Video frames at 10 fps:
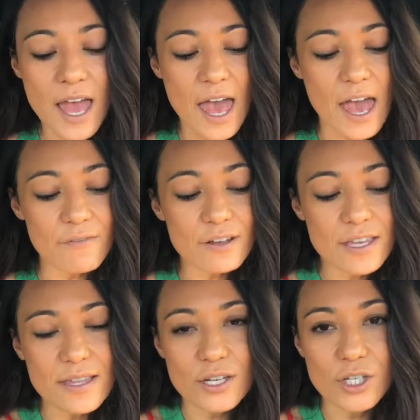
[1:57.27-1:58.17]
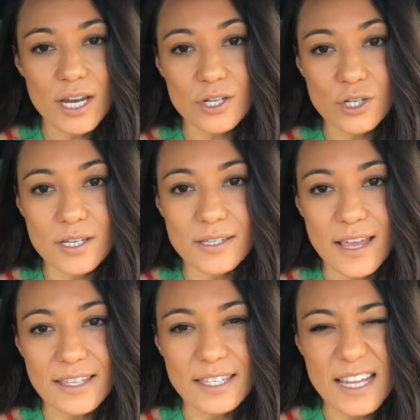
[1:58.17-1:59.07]
everything that changes
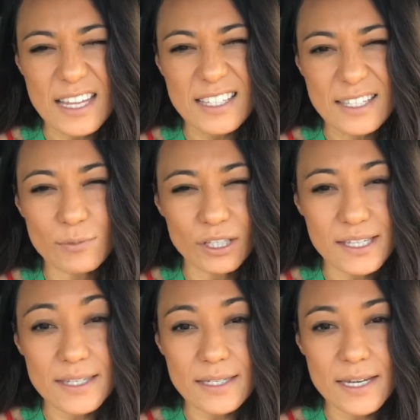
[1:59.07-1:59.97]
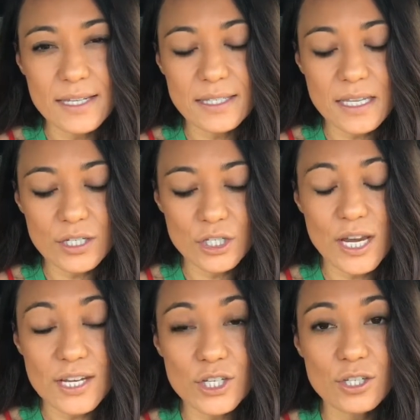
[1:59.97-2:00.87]
and really sticks
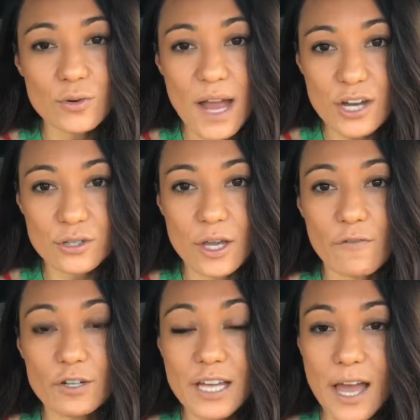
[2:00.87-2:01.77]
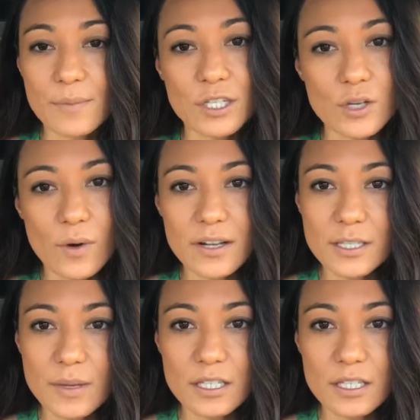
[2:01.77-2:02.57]
changes gradually over time. So you want it to be a